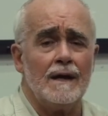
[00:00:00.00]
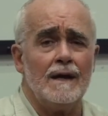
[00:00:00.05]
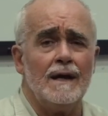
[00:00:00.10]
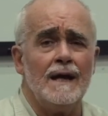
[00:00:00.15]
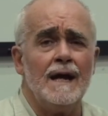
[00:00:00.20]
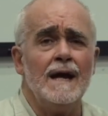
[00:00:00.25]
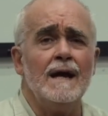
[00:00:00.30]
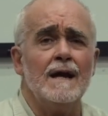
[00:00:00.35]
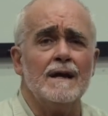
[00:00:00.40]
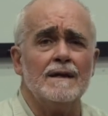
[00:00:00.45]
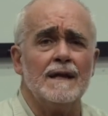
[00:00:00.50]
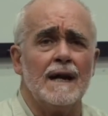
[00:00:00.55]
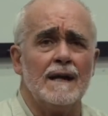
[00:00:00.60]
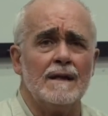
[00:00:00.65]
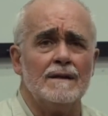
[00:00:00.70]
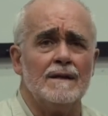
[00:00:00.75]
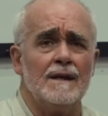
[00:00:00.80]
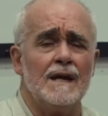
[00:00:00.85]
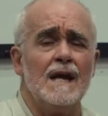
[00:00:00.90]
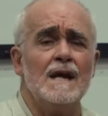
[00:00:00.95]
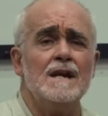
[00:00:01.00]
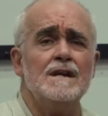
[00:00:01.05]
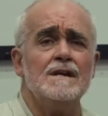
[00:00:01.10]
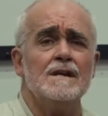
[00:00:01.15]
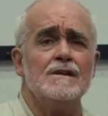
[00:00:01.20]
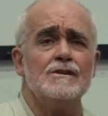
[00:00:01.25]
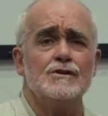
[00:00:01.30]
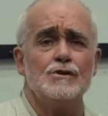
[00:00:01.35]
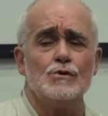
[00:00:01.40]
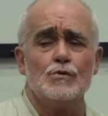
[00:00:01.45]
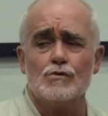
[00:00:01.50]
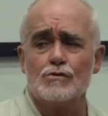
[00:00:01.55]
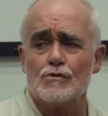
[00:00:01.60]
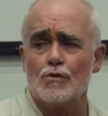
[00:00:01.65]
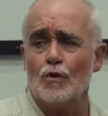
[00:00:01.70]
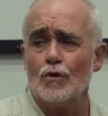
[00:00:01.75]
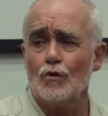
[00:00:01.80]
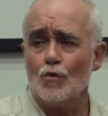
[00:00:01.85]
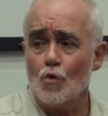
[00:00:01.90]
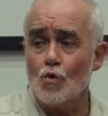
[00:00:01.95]
ink that the Indians use
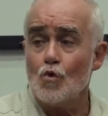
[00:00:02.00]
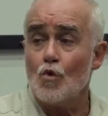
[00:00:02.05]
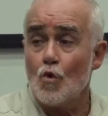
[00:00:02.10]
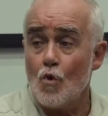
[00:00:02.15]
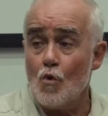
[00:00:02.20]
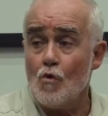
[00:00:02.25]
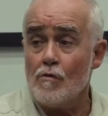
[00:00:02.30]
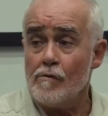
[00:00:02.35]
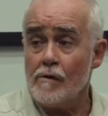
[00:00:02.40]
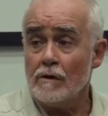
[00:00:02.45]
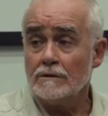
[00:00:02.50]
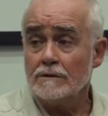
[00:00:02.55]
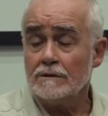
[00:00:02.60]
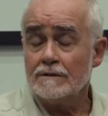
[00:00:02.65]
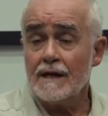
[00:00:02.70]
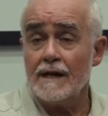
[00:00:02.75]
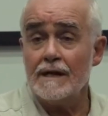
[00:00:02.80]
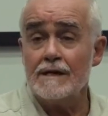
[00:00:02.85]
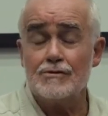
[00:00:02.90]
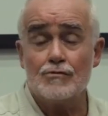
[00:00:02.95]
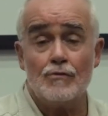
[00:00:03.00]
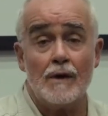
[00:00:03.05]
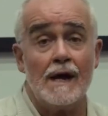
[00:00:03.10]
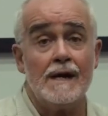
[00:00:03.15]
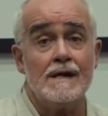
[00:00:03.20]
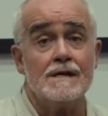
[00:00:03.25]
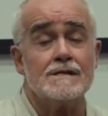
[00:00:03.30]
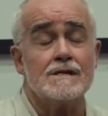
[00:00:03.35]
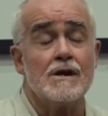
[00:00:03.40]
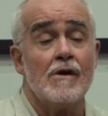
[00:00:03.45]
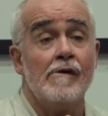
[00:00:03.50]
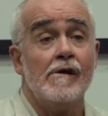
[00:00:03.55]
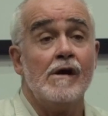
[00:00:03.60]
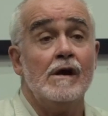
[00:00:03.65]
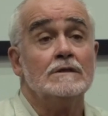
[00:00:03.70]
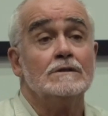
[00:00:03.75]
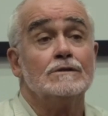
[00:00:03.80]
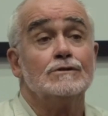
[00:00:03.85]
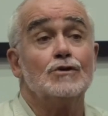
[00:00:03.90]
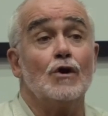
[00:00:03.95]
called urucum, that is reddish.
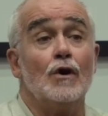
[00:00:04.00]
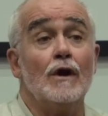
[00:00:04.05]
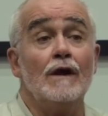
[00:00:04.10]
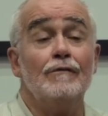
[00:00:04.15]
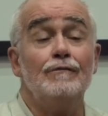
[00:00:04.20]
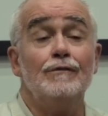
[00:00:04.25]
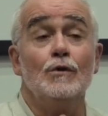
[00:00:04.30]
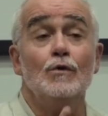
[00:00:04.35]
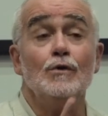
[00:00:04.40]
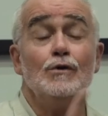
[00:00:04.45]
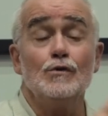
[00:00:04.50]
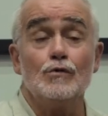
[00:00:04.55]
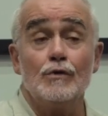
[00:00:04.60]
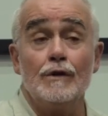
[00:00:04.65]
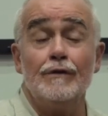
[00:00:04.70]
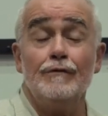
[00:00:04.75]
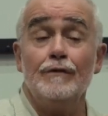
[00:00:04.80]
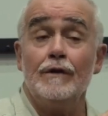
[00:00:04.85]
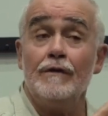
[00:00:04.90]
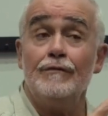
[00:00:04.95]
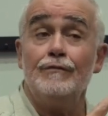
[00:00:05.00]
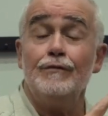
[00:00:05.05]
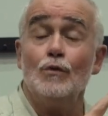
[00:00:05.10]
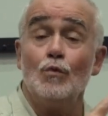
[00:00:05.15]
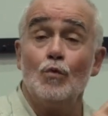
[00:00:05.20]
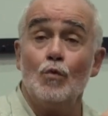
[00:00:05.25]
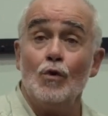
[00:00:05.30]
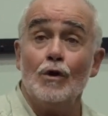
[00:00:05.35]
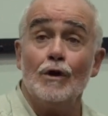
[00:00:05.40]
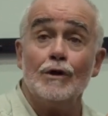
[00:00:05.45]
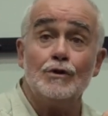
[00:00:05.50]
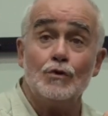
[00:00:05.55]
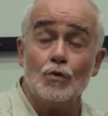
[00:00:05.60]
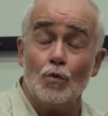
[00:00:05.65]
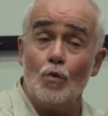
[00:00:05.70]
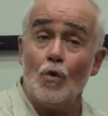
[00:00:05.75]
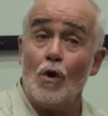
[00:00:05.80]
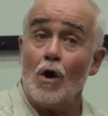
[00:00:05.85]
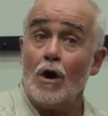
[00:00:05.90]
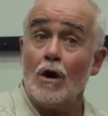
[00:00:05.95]
So if you were to
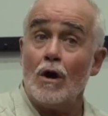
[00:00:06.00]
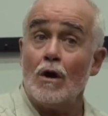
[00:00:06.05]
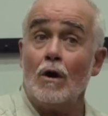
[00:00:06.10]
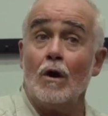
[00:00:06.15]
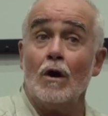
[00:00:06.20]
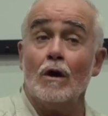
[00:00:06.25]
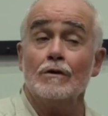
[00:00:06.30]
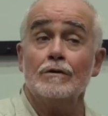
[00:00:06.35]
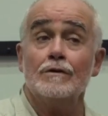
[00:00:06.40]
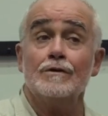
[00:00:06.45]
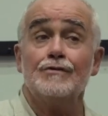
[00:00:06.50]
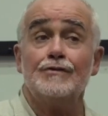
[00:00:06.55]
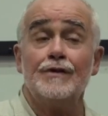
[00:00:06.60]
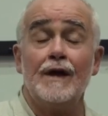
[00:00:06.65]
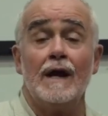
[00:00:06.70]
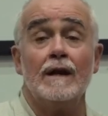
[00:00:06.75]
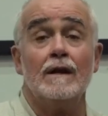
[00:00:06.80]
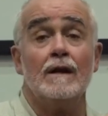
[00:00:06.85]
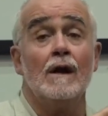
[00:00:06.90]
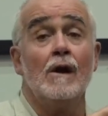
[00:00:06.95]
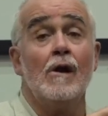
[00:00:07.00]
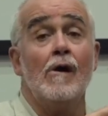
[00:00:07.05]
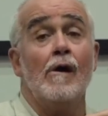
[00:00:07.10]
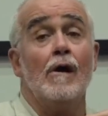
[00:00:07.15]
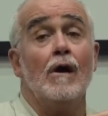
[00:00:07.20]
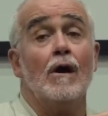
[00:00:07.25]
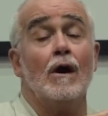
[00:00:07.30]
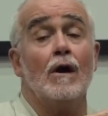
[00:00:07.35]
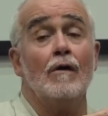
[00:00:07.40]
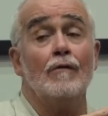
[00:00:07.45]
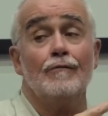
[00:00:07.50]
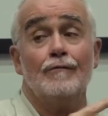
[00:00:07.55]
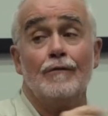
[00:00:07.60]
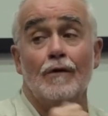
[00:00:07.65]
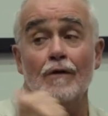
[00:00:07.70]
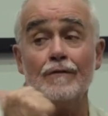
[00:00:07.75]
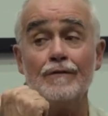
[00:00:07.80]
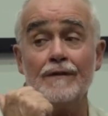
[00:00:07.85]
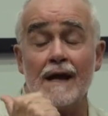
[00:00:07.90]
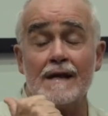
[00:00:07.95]
walk on the set
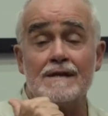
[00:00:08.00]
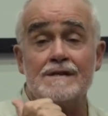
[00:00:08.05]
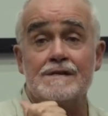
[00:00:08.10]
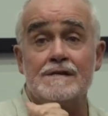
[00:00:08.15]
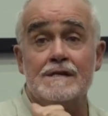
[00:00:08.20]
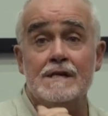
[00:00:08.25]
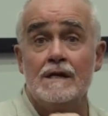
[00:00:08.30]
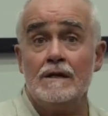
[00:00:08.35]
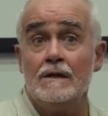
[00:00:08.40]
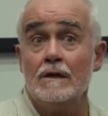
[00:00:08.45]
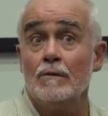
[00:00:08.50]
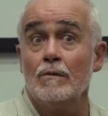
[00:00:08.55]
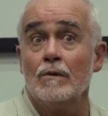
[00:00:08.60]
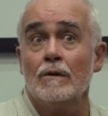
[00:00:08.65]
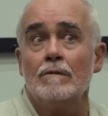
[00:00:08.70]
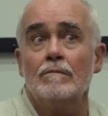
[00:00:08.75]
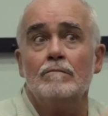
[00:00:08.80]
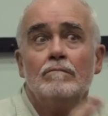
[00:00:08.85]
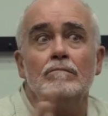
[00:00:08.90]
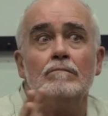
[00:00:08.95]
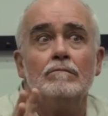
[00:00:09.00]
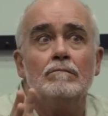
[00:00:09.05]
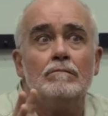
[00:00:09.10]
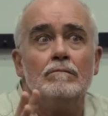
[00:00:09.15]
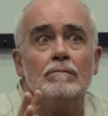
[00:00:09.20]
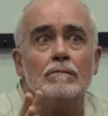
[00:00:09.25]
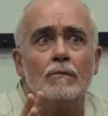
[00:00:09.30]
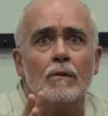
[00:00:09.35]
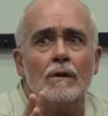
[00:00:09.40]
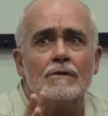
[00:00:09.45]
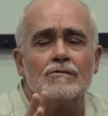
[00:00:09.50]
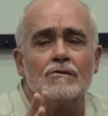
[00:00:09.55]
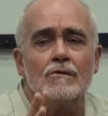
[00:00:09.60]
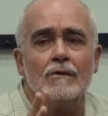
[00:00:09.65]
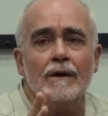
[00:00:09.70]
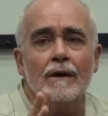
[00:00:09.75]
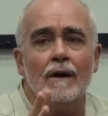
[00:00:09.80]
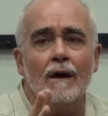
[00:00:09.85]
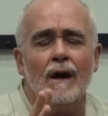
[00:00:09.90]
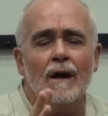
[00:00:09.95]
on that scene, you would, what's
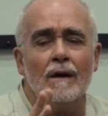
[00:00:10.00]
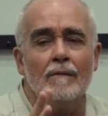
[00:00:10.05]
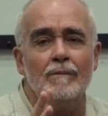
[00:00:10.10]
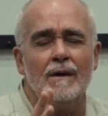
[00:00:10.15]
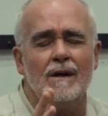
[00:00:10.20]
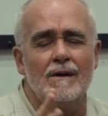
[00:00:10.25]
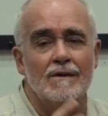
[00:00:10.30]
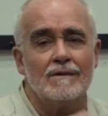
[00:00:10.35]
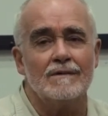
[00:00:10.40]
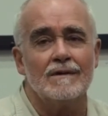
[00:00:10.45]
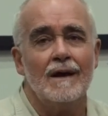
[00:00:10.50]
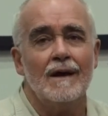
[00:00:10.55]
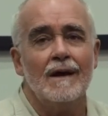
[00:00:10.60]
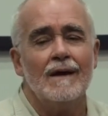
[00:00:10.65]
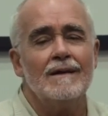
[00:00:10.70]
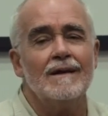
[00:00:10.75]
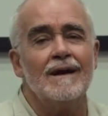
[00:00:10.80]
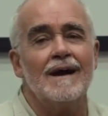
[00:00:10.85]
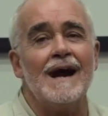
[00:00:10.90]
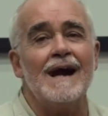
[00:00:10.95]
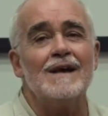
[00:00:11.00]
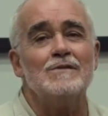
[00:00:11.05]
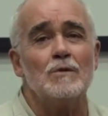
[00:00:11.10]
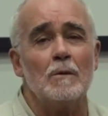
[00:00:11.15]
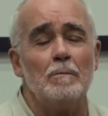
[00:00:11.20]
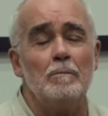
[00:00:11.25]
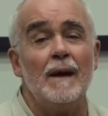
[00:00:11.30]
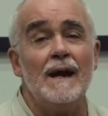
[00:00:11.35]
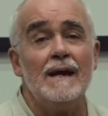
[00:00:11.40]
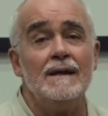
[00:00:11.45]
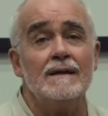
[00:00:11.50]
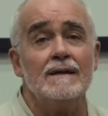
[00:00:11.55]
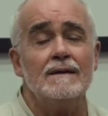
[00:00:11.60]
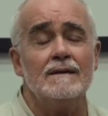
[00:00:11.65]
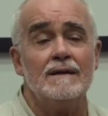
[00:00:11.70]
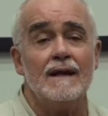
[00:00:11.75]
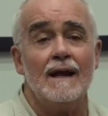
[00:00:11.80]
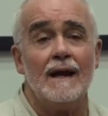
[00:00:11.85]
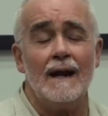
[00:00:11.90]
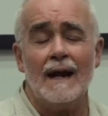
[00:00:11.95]
going on? Because the guys were
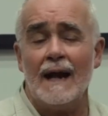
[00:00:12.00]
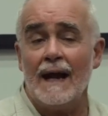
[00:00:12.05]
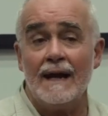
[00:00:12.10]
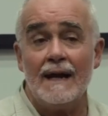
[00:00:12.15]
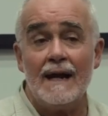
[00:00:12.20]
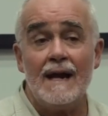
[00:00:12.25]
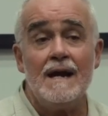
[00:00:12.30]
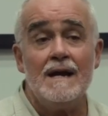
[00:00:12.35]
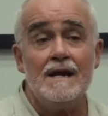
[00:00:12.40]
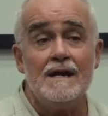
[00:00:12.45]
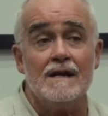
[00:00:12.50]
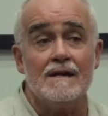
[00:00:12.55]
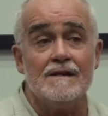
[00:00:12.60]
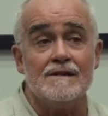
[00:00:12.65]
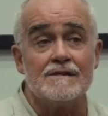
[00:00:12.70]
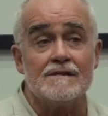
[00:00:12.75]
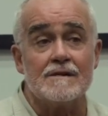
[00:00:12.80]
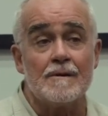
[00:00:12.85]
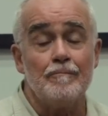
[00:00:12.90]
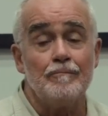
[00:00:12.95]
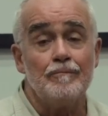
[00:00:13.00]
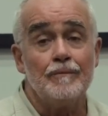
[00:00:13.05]
painted like Indians.